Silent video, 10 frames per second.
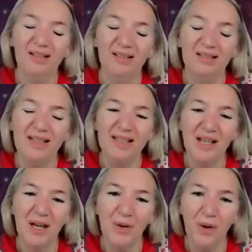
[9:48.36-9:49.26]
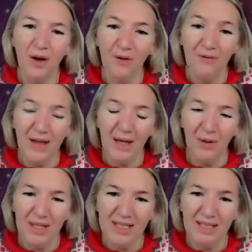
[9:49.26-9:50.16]
and I guess my so
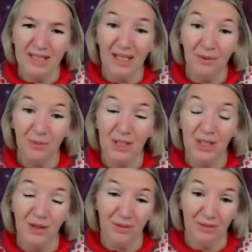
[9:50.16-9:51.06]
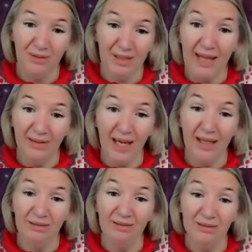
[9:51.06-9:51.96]
heartfelt, I, isn't it, when you get
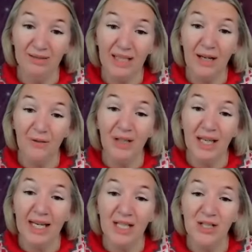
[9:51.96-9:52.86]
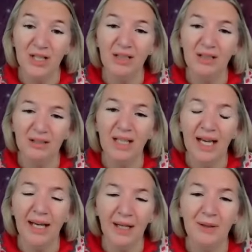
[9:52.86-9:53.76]
that clarification.
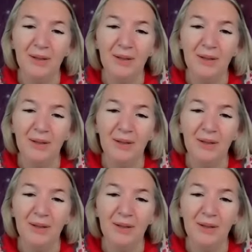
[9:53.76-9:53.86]
Yeah. yeah. And I